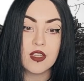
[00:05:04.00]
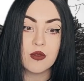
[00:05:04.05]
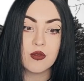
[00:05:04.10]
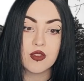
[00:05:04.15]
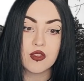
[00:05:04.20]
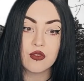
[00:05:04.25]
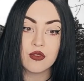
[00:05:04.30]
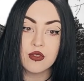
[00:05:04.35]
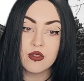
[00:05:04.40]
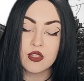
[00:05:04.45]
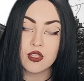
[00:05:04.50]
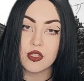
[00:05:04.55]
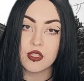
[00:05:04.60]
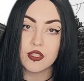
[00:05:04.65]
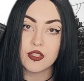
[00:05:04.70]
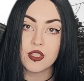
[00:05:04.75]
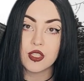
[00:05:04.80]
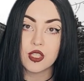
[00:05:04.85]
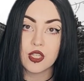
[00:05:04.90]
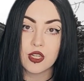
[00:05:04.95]
was crucial
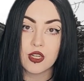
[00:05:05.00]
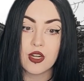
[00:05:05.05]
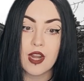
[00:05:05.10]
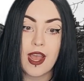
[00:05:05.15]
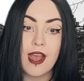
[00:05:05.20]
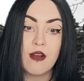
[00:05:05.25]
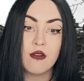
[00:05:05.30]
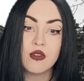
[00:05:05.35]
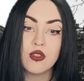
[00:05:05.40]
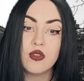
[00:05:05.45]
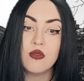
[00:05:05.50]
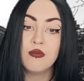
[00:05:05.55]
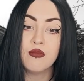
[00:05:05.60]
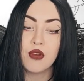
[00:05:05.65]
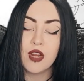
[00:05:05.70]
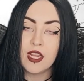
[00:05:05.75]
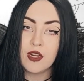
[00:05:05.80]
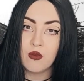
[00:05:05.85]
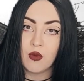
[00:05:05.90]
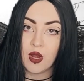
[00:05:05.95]
to learn how to
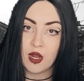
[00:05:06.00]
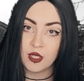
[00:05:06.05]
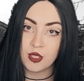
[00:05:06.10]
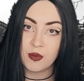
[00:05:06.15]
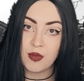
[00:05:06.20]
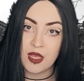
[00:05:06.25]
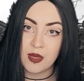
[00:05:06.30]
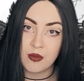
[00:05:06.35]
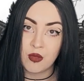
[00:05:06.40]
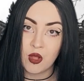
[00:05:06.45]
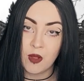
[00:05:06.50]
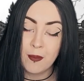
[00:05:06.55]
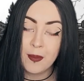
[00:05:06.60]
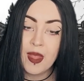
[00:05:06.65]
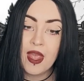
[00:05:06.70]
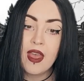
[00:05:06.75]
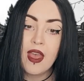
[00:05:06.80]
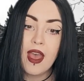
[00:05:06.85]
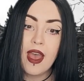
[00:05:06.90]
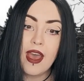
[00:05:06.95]
brainwash people,
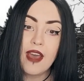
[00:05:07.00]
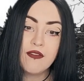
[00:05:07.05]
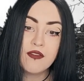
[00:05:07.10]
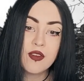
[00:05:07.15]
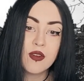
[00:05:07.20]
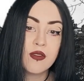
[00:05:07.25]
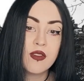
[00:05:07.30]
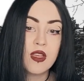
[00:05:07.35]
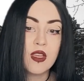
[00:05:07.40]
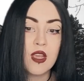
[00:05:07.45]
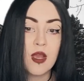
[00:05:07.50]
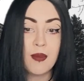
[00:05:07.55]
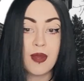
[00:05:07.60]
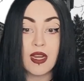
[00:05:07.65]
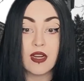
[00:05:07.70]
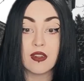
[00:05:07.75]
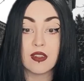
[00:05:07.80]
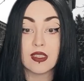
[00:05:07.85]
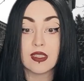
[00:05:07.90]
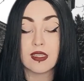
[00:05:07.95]
after the
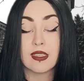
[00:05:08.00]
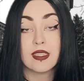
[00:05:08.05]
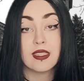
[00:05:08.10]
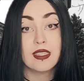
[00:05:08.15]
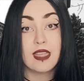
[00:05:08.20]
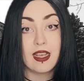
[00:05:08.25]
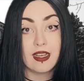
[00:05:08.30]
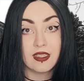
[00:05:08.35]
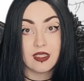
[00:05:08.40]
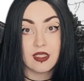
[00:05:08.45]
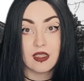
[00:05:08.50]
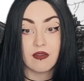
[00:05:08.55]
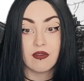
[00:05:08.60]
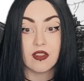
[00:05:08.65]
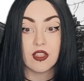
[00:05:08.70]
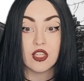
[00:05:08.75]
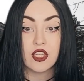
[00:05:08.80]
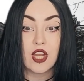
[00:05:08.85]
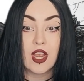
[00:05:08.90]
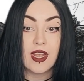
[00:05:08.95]
apparent success of
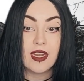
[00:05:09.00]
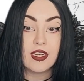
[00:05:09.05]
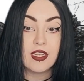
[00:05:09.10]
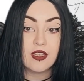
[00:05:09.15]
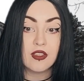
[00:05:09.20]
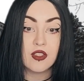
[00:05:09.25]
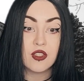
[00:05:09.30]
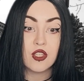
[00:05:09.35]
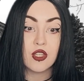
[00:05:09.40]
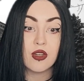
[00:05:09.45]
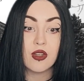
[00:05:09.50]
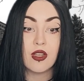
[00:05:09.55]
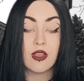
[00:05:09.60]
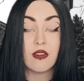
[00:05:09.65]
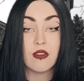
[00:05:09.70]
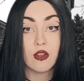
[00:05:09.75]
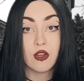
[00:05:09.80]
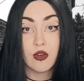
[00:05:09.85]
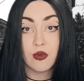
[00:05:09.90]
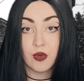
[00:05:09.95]
the Chinese during
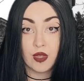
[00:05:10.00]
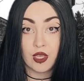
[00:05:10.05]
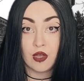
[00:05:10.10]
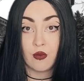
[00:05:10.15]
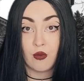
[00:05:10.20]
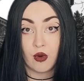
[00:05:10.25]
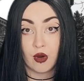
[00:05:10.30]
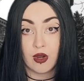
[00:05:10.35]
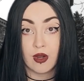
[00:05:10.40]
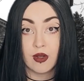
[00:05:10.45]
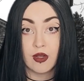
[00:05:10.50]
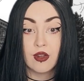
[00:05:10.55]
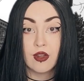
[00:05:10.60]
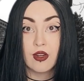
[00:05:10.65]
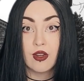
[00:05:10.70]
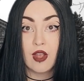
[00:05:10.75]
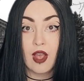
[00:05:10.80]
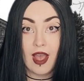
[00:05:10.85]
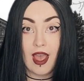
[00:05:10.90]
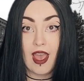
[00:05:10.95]
the Korean War.
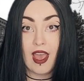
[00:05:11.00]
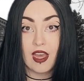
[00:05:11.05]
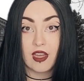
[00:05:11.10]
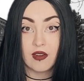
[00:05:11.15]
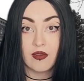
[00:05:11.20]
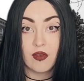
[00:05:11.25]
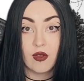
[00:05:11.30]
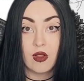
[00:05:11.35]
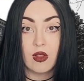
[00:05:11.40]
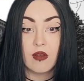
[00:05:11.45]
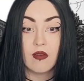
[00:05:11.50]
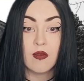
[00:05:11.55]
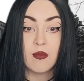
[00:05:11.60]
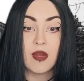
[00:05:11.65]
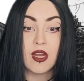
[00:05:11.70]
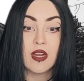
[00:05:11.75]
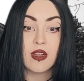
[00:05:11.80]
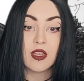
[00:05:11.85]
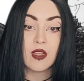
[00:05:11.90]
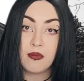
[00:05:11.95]
A handful of
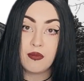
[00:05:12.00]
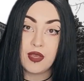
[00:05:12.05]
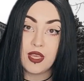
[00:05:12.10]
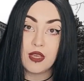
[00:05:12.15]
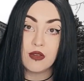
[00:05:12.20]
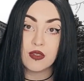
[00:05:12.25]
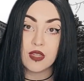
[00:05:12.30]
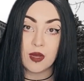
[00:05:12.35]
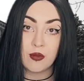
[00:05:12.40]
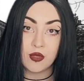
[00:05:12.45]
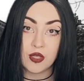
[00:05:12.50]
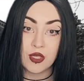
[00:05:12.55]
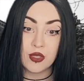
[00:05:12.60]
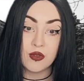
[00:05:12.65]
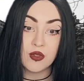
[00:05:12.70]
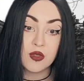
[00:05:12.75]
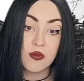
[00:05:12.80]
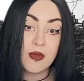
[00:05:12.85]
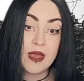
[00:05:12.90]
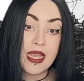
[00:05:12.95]
American
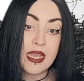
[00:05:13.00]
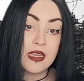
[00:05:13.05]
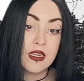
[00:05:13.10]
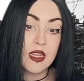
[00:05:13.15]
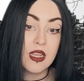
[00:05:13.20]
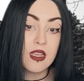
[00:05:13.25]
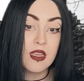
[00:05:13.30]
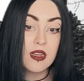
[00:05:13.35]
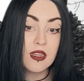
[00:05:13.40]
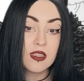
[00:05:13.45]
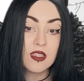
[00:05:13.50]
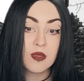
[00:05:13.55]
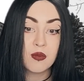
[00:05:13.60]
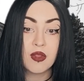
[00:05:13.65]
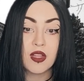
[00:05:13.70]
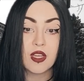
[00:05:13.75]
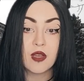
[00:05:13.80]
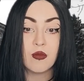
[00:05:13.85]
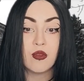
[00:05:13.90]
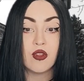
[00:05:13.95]
POWs made
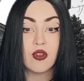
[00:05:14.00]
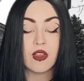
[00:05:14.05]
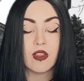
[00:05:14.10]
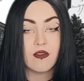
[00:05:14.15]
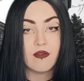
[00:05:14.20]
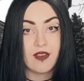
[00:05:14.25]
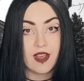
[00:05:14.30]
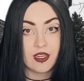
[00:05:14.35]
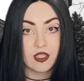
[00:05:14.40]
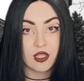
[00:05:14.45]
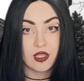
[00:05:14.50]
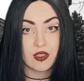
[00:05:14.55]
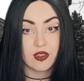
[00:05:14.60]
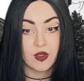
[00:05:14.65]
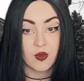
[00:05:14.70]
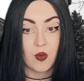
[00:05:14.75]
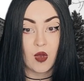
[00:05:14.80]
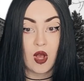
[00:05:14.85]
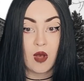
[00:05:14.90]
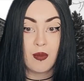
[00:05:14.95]
inexplicable
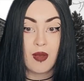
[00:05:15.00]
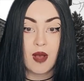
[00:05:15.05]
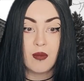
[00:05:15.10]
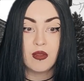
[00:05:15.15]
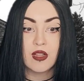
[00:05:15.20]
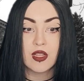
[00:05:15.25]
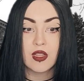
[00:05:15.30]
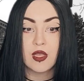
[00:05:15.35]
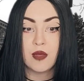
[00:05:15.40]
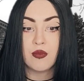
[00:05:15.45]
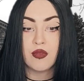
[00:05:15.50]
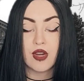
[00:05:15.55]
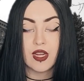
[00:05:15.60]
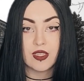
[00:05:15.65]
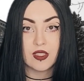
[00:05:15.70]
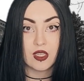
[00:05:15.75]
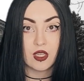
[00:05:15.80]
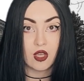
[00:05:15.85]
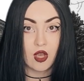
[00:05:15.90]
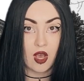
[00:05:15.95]
confessions while publicly
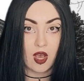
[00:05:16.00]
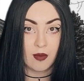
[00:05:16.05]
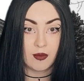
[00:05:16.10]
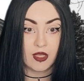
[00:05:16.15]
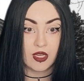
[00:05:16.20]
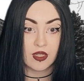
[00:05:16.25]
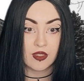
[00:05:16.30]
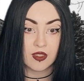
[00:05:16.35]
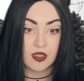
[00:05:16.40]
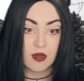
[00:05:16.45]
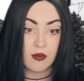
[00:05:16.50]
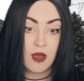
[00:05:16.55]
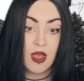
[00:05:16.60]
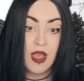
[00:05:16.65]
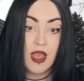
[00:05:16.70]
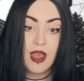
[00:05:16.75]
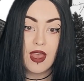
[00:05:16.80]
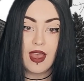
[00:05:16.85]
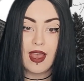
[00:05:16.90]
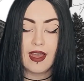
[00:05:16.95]
praising communism
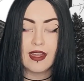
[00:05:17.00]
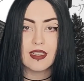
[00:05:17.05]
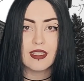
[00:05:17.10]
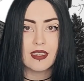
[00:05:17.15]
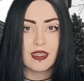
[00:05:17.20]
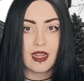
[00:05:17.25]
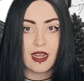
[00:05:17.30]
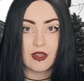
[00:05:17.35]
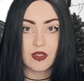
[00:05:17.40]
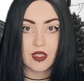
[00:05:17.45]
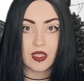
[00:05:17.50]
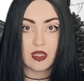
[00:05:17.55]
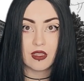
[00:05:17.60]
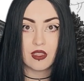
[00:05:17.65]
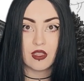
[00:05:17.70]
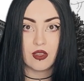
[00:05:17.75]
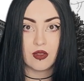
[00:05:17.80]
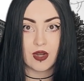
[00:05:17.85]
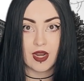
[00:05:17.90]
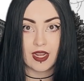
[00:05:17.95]
and denouncing the
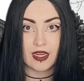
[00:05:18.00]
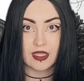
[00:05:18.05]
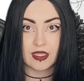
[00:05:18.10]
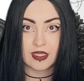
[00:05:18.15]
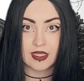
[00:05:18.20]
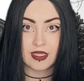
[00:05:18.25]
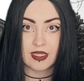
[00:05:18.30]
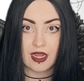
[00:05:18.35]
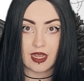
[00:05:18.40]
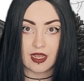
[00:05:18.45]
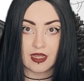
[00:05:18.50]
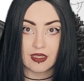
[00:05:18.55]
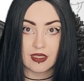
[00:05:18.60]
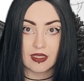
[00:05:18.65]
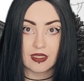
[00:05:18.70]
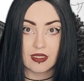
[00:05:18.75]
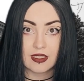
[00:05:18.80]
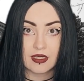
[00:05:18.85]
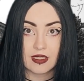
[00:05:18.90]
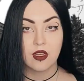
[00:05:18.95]
United
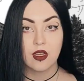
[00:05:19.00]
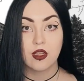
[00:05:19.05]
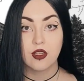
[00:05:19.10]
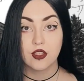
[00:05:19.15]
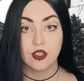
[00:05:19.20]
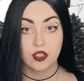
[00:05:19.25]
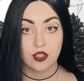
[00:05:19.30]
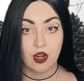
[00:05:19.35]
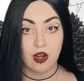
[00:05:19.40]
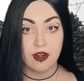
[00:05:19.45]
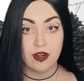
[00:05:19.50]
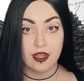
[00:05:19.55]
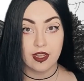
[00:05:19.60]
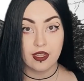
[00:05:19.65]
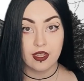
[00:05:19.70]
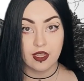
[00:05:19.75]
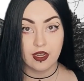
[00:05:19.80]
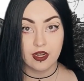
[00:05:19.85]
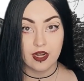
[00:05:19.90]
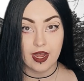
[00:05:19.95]
States.
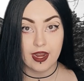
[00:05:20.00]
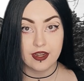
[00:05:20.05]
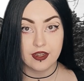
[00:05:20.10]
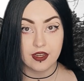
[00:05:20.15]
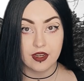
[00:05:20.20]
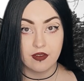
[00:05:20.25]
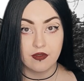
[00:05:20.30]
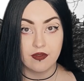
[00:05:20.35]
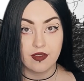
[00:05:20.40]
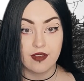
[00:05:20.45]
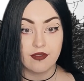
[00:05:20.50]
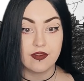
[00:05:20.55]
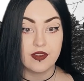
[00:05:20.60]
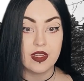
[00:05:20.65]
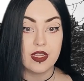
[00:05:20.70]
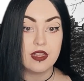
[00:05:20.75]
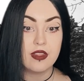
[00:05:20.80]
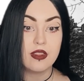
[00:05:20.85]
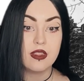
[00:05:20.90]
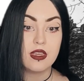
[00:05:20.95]
Starting in
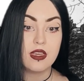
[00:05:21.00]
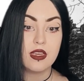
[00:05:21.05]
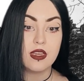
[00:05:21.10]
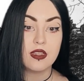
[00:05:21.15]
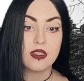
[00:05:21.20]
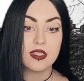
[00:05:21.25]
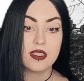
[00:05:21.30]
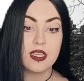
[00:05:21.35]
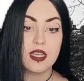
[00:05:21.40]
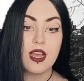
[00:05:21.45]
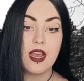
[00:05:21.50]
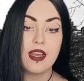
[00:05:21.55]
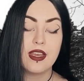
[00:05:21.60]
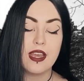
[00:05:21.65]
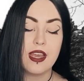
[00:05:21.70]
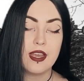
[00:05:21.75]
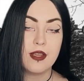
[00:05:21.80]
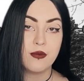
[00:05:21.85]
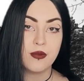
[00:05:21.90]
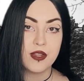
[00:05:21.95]
1950, the
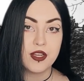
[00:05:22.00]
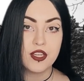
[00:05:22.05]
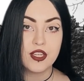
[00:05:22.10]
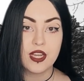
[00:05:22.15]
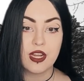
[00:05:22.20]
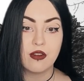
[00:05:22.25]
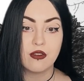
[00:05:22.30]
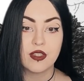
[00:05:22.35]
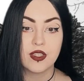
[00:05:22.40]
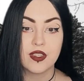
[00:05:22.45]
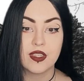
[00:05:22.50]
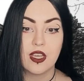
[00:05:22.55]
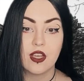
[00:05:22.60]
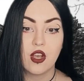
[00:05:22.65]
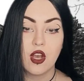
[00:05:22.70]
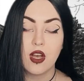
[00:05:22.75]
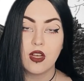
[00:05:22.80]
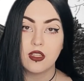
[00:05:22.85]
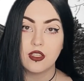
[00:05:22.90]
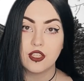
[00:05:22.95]
CIA reached out to
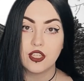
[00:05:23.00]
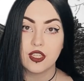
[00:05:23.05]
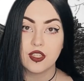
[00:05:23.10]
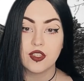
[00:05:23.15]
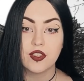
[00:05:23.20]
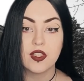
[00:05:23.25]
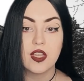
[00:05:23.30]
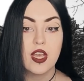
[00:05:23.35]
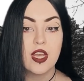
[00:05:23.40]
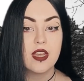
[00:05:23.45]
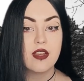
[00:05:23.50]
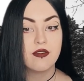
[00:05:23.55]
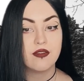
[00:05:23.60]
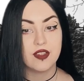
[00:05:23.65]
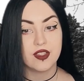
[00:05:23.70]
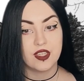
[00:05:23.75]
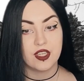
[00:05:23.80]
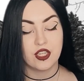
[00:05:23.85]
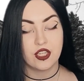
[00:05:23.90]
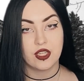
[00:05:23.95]
psychologists,
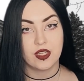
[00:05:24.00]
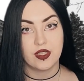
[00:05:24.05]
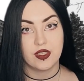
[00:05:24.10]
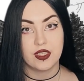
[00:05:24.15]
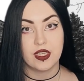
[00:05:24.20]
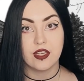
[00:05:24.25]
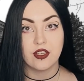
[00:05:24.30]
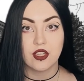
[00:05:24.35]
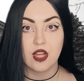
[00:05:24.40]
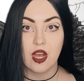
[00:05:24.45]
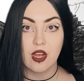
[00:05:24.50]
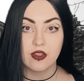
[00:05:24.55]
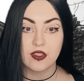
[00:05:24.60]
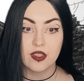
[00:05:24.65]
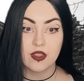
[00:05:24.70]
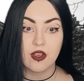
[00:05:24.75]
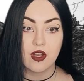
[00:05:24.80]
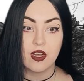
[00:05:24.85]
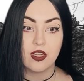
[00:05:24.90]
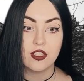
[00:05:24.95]
physicians, and
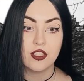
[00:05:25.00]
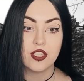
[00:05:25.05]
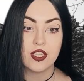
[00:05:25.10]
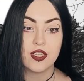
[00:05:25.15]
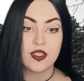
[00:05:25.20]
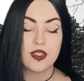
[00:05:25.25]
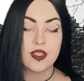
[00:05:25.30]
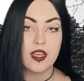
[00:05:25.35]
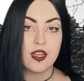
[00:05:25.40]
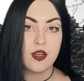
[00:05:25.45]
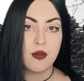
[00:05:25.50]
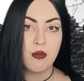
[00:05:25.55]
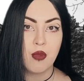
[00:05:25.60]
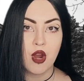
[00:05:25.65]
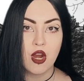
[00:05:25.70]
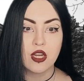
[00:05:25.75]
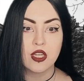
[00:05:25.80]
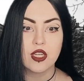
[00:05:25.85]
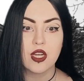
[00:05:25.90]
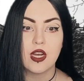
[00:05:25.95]
toxicologists and
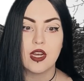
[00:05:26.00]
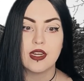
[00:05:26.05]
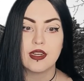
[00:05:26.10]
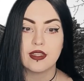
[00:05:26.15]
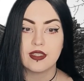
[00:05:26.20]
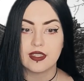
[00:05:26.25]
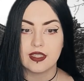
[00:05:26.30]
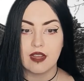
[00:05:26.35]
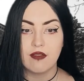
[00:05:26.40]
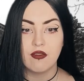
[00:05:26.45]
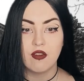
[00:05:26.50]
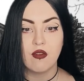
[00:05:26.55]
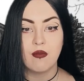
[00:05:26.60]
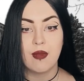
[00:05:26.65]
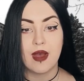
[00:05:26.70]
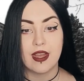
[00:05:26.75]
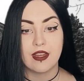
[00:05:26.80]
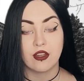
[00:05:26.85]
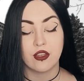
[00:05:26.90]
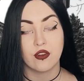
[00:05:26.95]
embarked on several
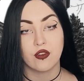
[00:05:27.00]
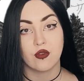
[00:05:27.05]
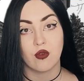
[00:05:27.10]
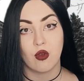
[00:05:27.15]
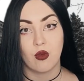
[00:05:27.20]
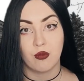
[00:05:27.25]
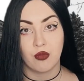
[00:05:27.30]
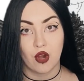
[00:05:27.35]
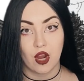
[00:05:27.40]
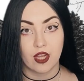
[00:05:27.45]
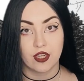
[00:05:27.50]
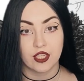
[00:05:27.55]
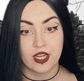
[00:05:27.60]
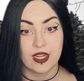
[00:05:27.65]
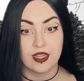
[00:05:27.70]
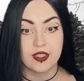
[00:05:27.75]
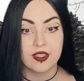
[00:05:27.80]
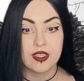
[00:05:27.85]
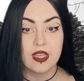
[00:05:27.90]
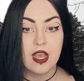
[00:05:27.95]
mind control
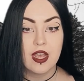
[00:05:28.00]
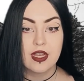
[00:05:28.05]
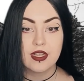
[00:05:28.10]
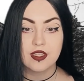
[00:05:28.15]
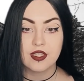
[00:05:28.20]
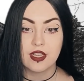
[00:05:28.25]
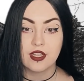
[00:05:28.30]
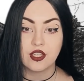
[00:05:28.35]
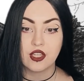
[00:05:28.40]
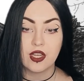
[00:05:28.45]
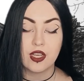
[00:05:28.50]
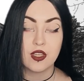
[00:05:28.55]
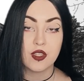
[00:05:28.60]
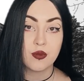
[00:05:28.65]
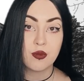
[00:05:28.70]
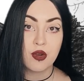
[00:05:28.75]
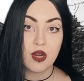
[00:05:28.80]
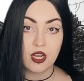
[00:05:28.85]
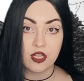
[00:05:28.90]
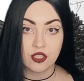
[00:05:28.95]
projects such as
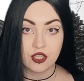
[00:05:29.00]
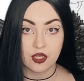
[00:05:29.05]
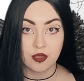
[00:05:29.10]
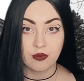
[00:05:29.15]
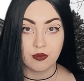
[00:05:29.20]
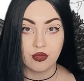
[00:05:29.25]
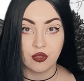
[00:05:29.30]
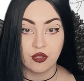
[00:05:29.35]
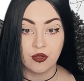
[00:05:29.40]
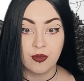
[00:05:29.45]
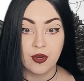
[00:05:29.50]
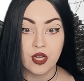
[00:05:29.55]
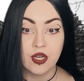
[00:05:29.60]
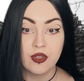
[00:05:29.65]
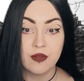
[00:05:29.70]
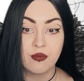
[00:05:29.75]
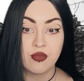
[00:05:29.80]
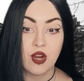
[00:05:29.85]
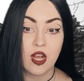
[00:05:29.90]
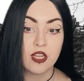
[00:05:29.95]
Project
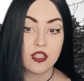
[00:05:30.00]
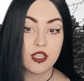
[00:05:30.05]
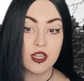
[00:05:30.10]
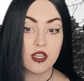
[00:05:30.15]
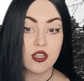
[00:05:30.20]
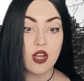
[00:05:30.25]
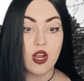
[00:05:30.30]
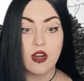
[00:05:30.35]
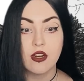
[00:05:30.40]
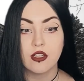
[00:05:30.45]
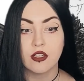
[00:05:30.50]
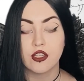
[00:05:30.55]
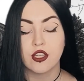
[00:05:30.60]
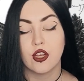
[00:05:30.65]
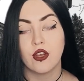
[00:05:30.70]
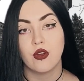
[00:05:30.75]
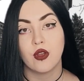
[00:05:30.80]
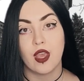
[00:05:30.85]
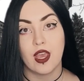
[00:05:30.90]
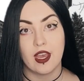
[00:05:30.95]
Bluebird, Project
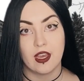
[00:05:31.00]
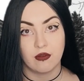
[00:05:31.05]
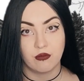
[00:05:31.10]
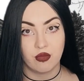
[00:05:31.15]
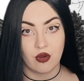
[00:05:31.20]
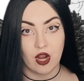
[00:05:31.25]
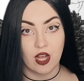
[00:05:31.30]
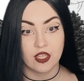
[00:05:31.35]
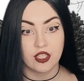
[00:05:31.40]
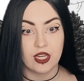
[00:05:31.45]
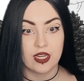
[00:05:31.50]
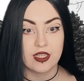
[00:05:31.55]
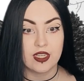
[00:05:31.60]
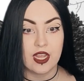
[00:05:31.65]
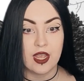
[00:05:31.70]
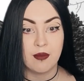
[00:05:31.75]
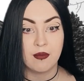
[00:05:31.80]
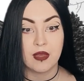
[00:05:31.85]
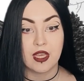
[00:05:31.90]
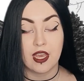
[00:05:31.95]
Artichoke, and Project
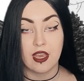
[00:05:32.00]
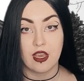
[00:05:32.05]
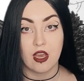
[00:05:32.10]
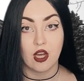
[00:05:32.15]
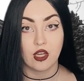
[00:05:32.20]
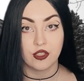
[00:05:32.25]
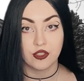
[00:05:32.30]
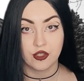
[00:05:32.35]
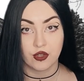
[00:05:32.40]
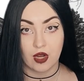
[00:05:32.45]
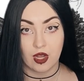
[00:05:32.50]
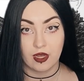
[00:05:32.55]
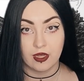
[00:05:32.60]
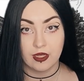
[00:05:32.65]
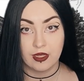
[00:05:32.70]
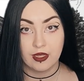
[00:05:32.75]
MK Ultra.